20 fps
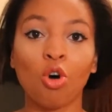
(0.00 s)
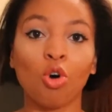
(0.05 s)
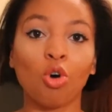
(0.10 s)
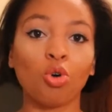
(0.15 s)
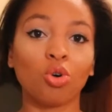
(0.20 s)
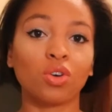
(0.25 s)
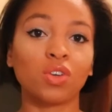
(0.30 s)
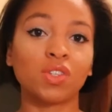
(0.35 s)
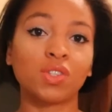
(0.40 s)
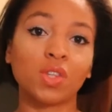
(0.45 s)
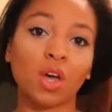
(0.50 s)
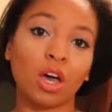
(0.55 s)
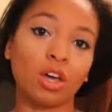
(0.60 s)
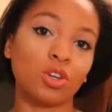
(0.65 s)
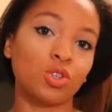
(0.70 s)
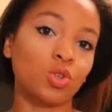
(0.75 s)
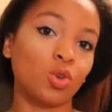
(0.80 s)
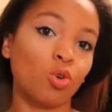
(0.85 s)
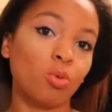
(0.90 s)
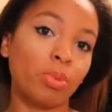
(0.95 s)

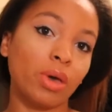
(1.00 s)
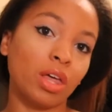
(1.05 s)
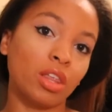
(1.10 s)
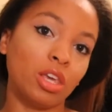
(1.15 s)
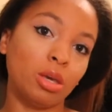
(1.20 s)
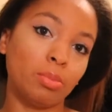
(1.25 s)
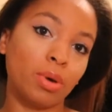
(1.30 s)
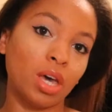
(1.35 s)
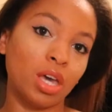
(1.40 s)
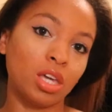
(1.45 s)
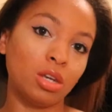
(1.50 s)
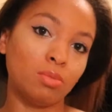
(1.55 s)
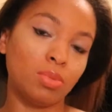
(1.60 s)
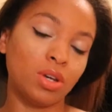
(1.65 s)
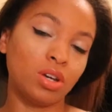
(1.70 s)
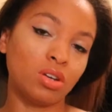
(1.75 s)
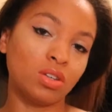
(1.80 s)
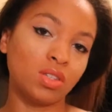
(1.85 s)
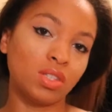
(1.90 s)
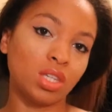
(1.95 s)
horizontal belly button
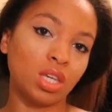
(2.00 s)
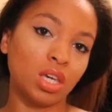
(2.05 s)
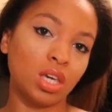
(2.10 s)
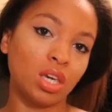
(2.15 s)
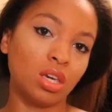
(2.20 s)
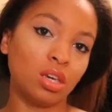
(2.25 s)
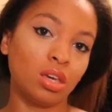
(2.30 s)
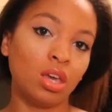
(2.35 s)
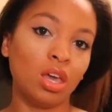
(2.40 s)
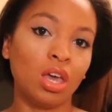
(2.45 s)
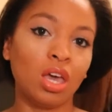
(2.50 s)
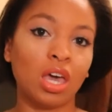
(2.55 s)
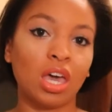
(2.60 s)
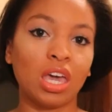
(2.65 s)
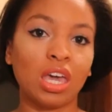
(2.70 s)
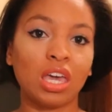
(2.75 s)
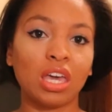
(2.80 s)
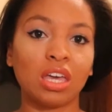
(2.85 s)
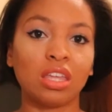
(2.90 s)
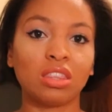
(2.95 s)
piercing,
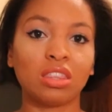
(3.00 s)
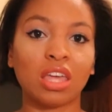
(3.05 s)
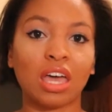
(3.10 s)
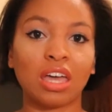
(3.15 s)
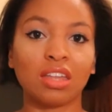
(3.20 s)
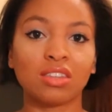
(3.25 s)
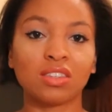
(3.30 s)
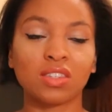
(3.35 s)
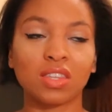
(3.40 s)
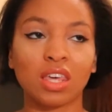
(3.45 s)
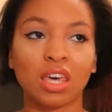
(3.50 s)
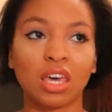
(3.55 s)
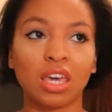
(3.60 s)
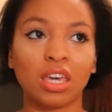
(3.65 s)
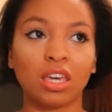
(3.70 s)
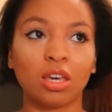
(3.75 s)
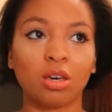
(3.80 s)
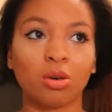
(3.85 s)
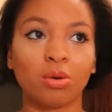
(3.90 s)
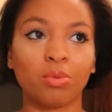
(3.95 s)
and that's
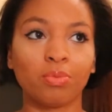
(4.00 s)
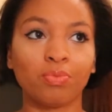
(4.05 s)
like